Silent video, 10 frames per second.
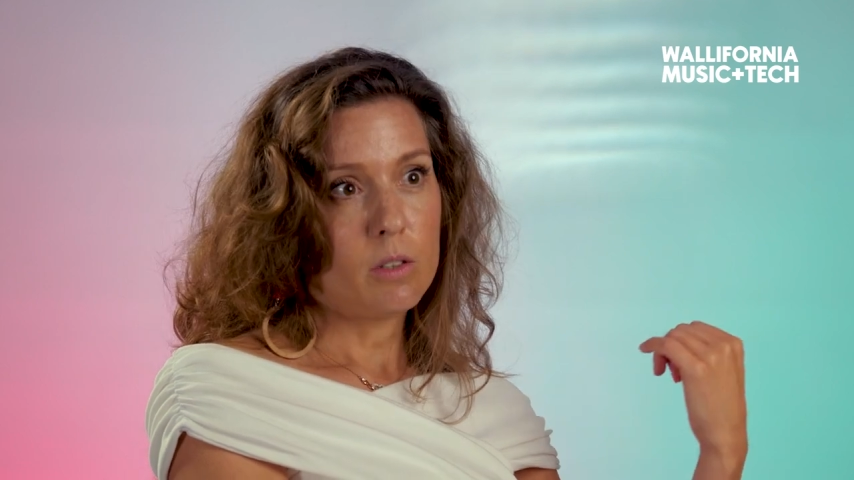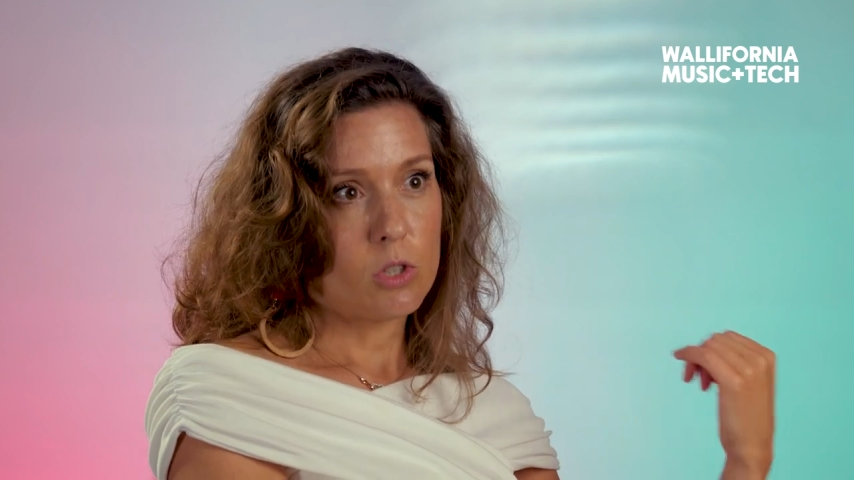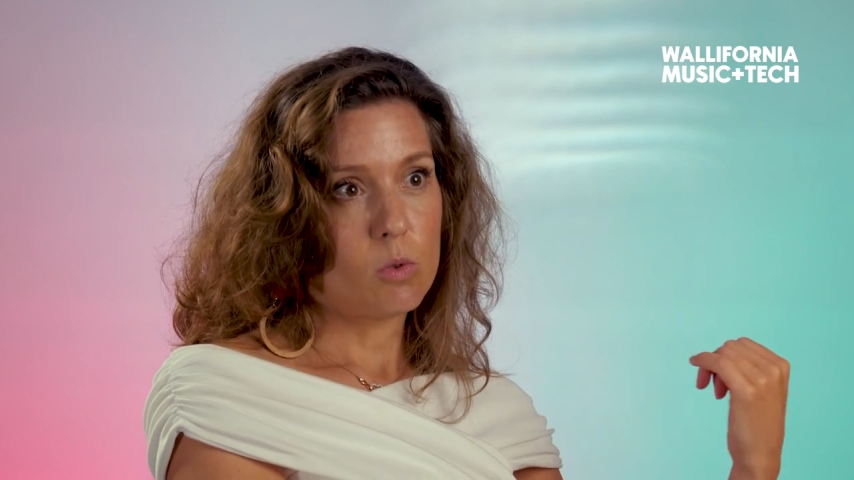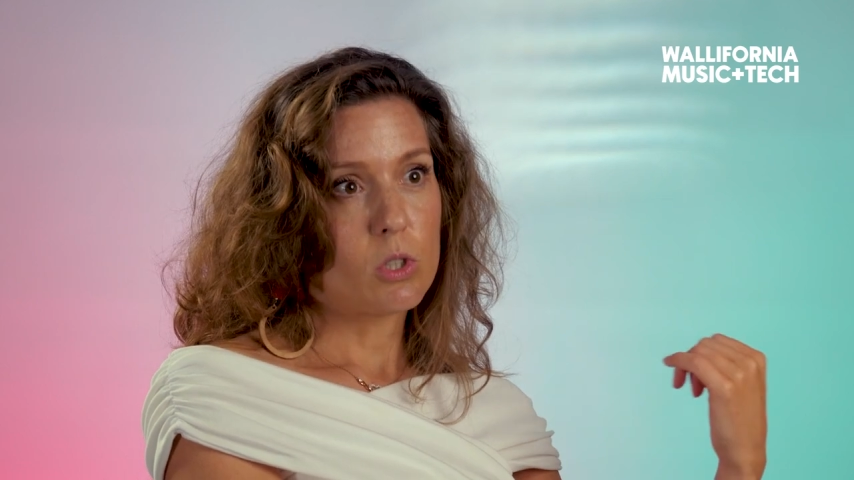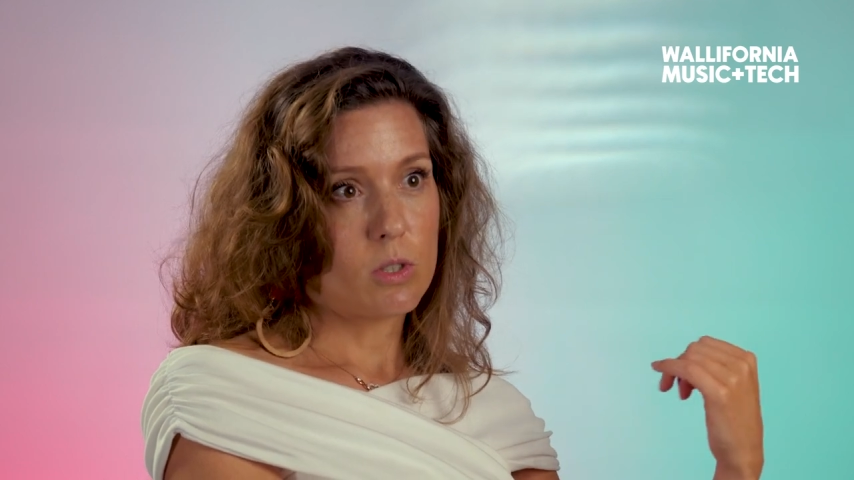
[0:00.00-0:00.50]

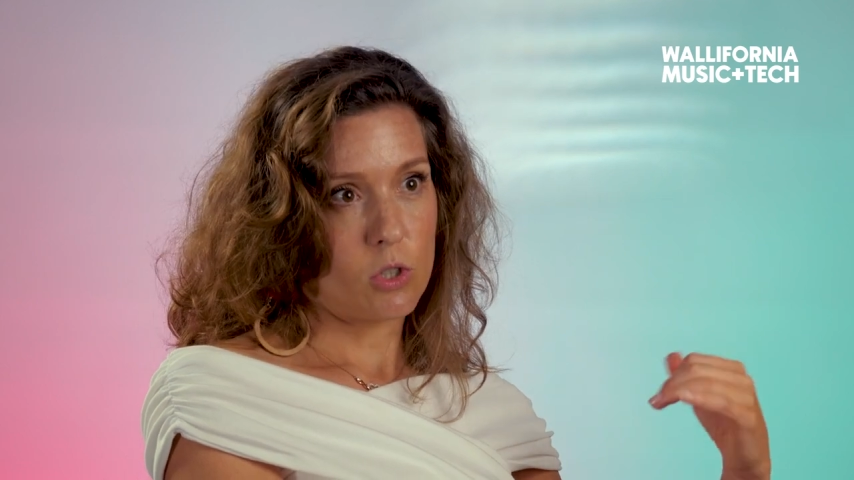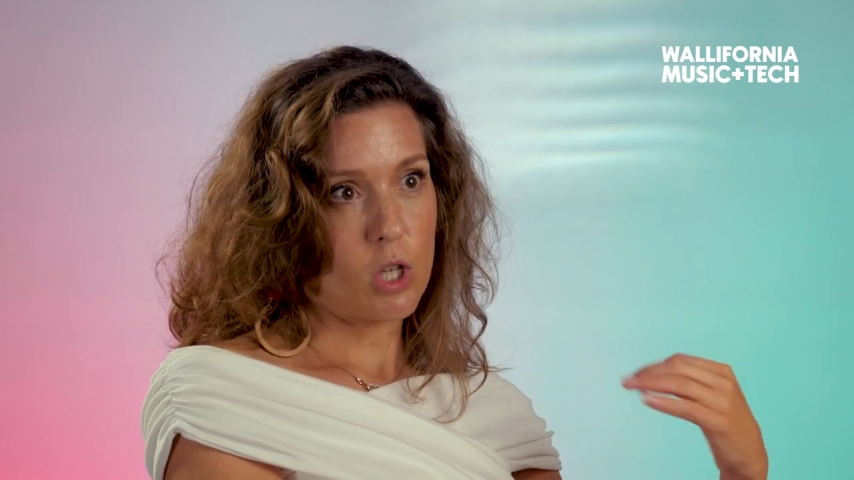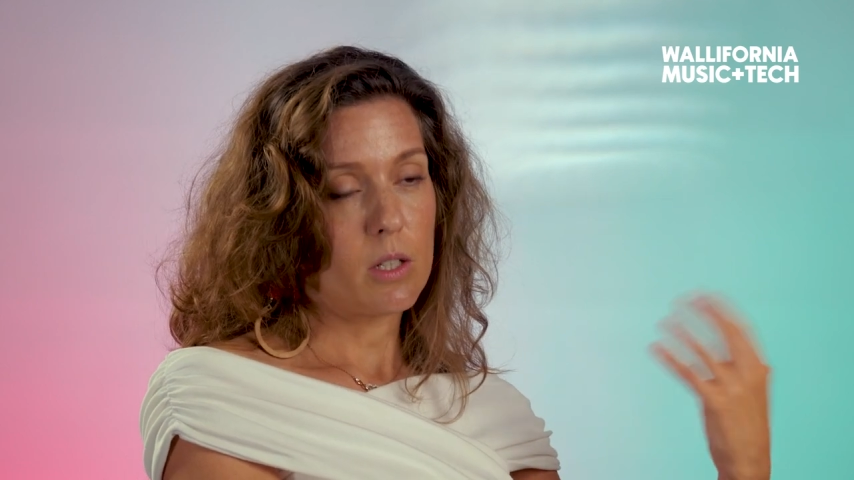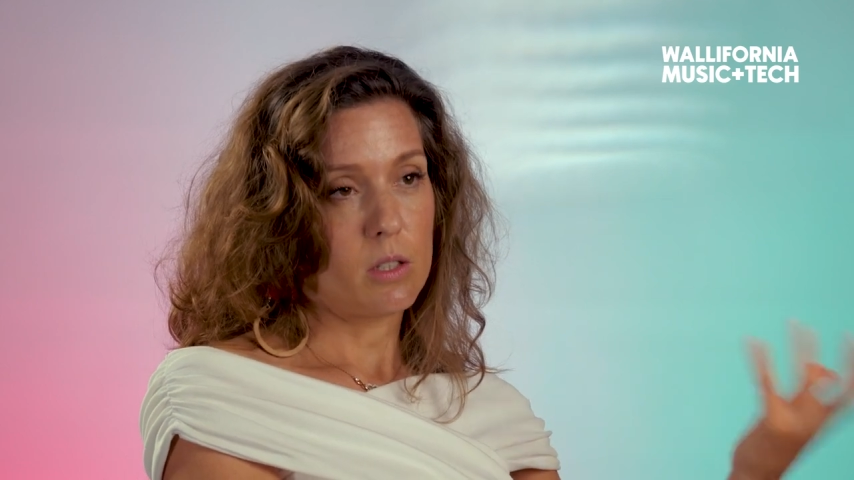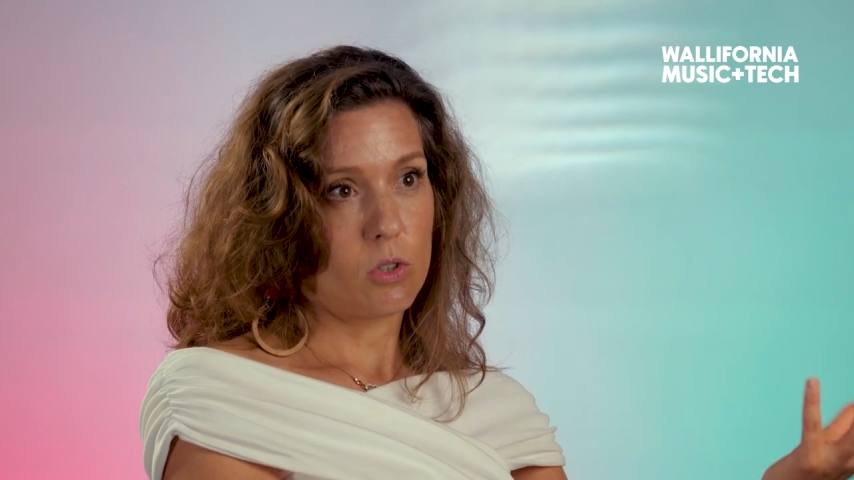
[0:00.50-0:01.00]
that you were just
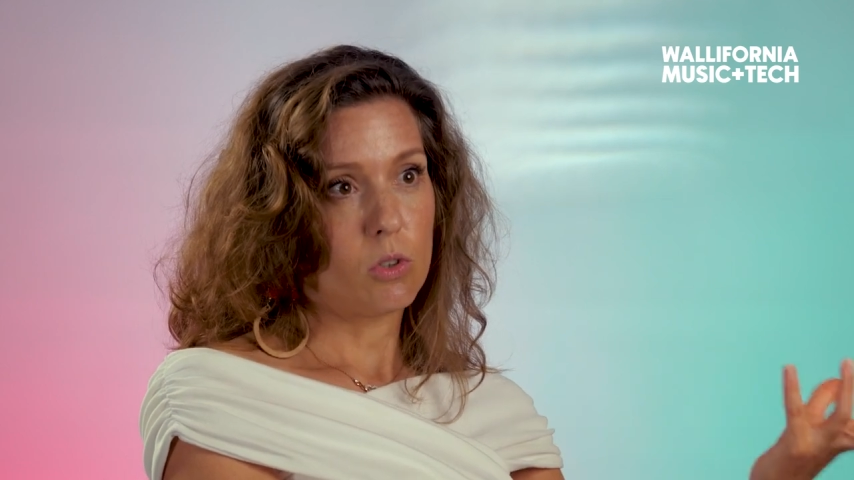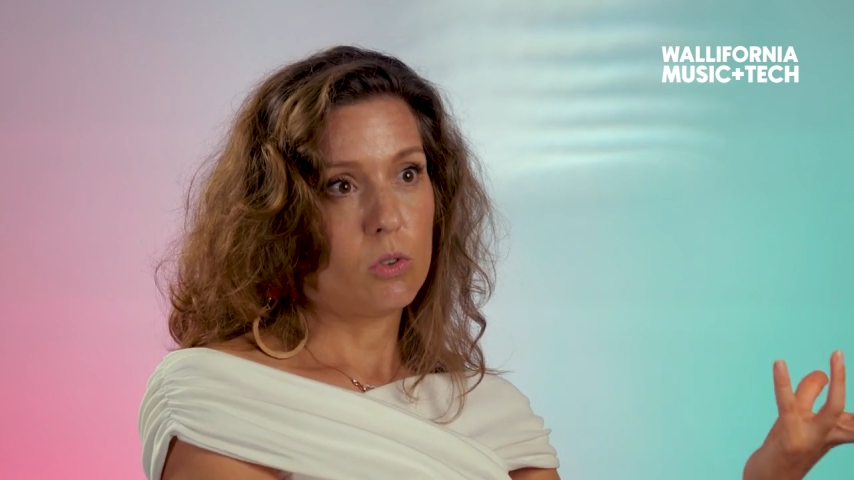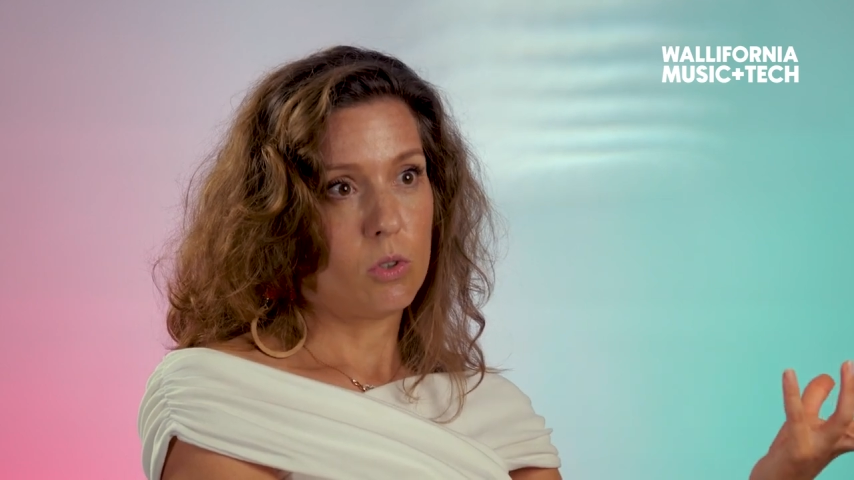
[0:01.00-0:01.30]
chatting to,